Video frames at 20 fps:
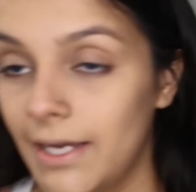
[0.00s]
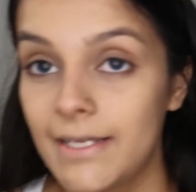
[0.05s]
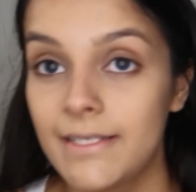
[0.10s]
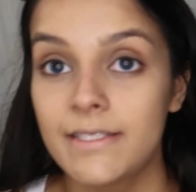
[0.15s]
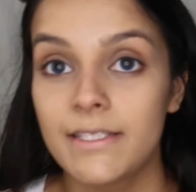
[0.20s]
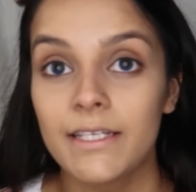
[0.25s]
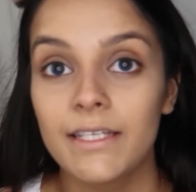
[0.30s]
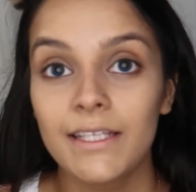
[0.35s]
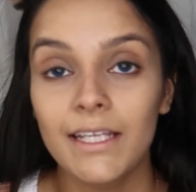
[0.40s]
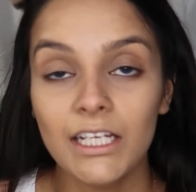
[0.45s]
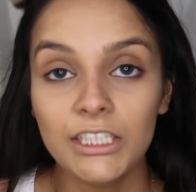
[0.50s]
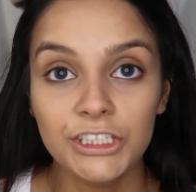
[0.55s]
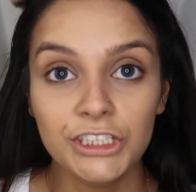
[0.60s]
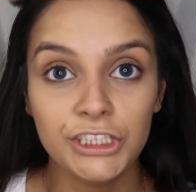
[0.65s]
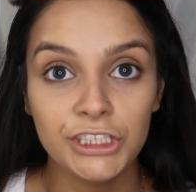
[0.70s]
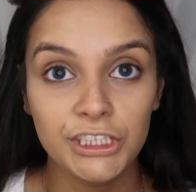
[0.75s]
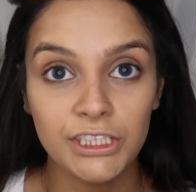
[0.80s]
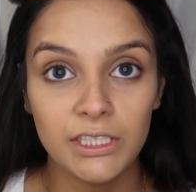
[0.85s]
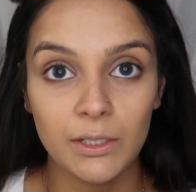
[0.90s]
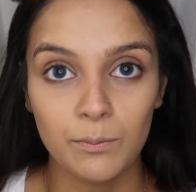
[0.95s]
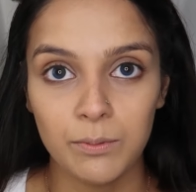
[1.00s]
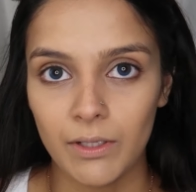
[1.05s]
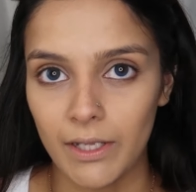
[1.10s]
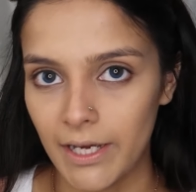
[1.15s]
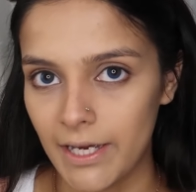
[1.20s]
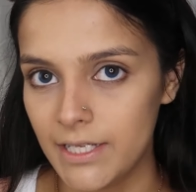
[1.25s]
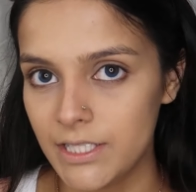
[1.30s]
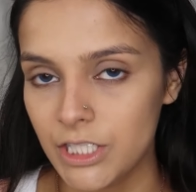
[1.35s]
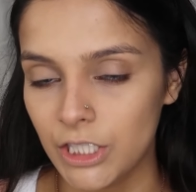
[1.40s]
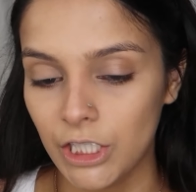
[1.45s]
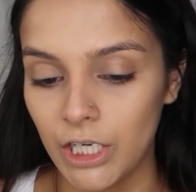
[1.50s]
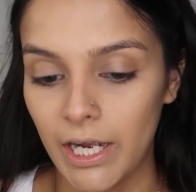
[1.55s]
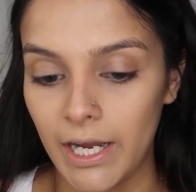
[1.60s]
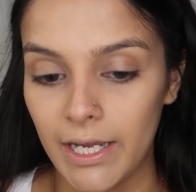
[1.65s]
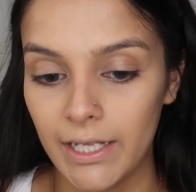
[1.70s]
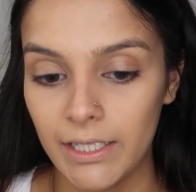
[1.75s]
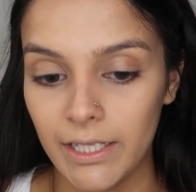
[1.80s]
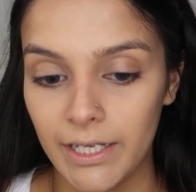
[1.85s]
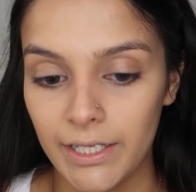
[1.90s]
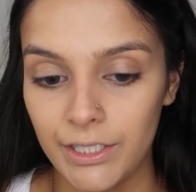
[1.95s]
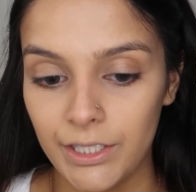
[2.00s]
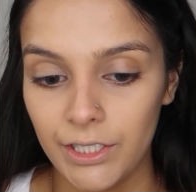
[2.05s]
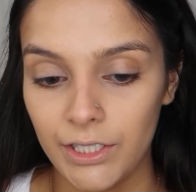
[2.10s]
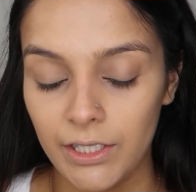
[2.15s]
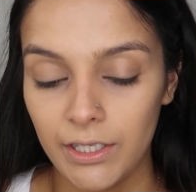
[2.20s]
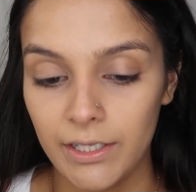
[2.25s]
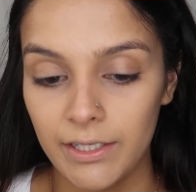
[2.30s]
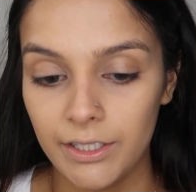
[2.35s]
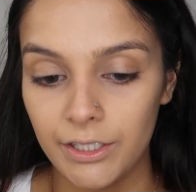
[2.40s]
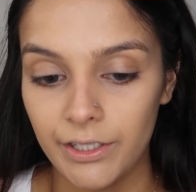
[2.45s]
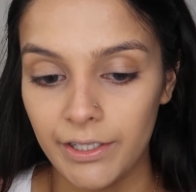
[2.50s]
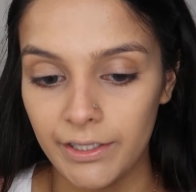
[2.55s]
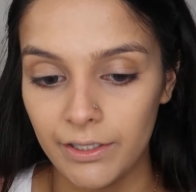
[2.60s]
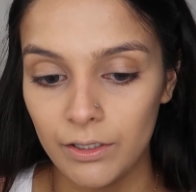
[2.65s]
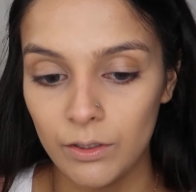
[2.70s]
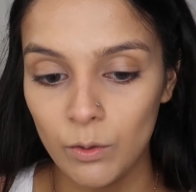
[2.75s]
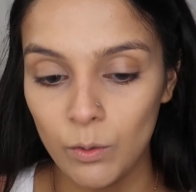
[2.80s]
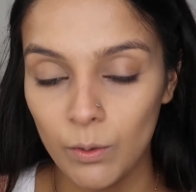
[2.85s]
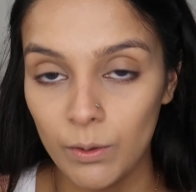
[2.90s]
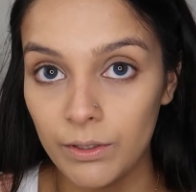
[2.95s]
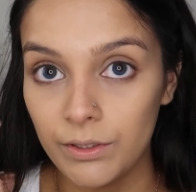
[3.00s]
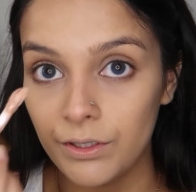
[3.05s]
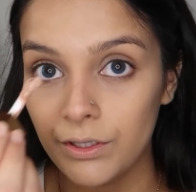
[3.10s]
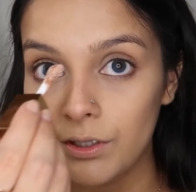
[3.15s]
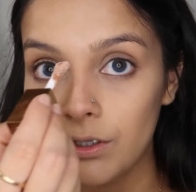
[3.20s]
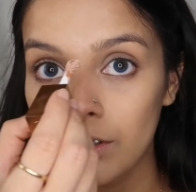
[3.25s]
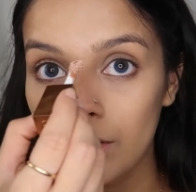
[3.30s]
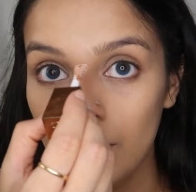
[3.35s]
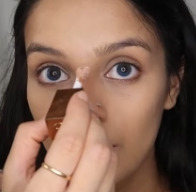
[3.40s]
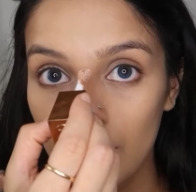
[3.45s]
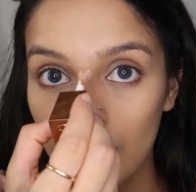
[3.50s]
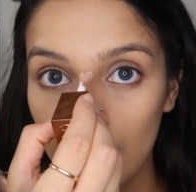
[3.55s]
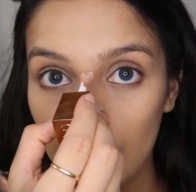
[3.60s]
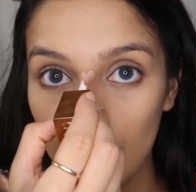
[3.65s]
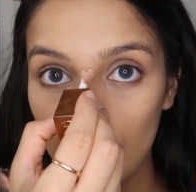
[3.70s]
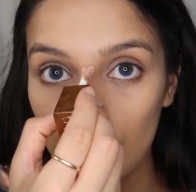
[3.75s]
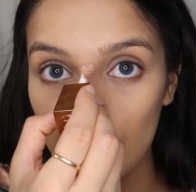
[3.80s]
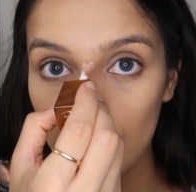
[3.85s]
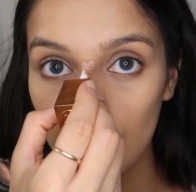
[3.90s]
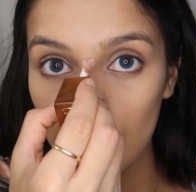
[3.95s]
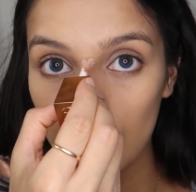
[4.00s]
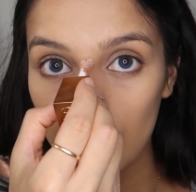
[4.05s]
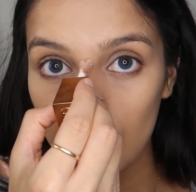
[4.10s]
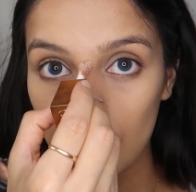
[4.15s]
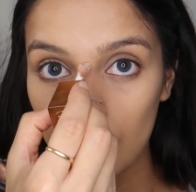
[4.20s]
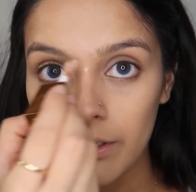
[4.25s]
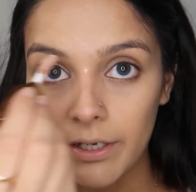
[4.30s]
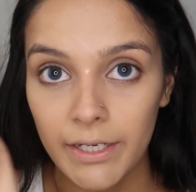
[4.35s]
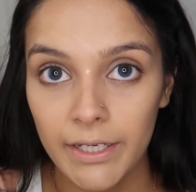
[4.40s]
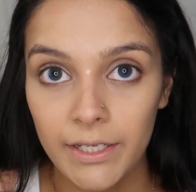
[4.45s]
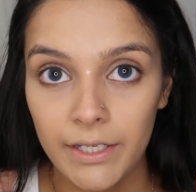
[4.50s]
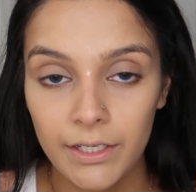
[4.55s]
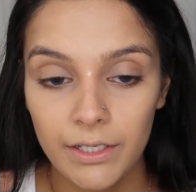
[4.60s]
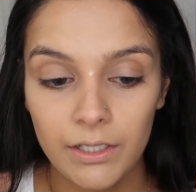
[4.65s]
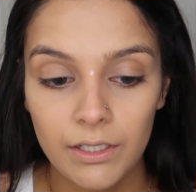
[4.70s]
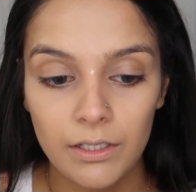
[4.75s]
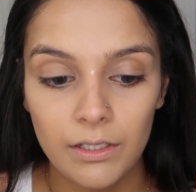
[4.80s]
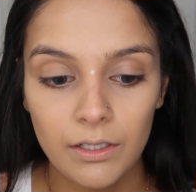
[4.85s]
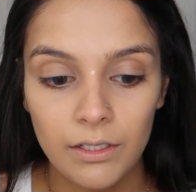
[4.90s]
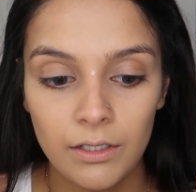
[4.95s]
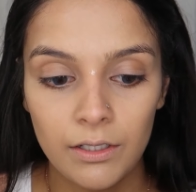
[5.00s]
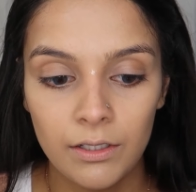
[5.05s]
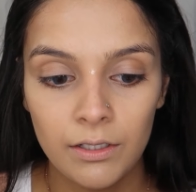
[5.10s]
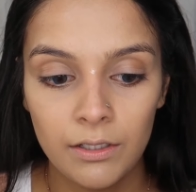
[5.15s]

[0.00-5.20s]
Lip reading: I see that she applies her highlighter in her inner corner right here,